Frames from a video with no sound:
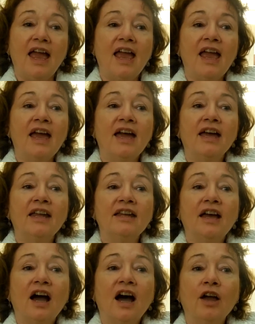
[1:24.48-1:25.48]

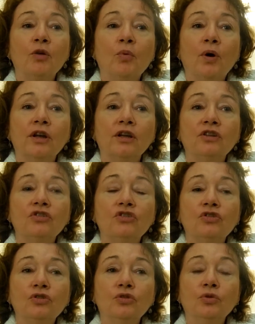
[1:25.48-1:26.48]
and I wanted
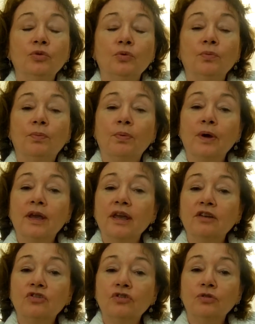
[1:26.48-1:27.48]
to bring
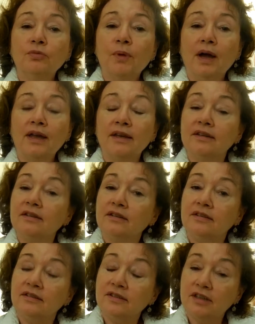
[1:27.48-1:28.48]
it to my
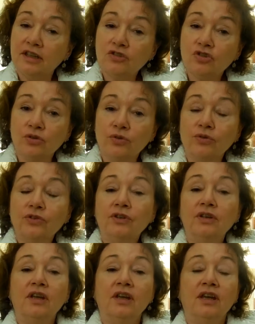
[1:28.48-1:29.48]

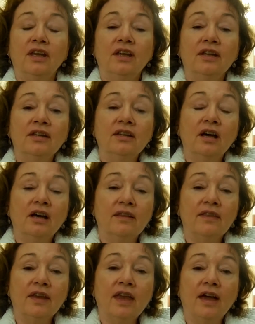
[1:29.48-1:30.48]
teachers in
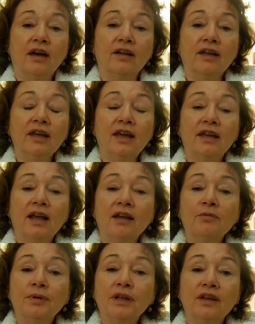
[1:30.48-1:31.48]
the county, and
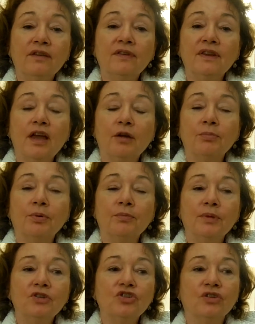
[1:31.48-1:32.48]
I'd been given that
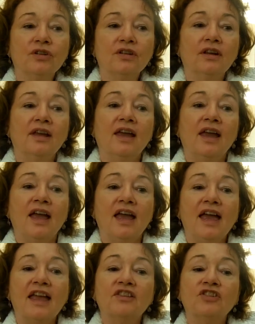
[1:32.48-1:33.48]
permission.
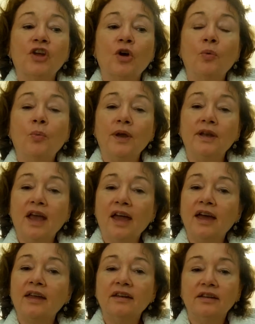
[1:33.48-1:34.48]
So we'd
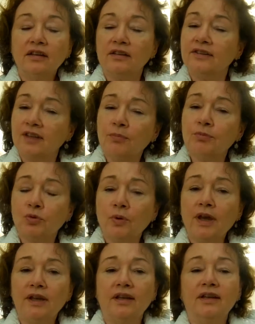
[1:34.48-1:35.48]
had some
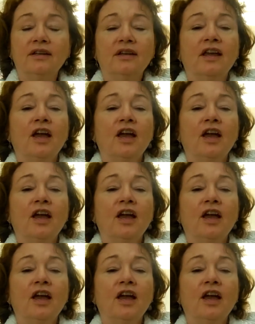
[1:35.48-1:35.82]
training,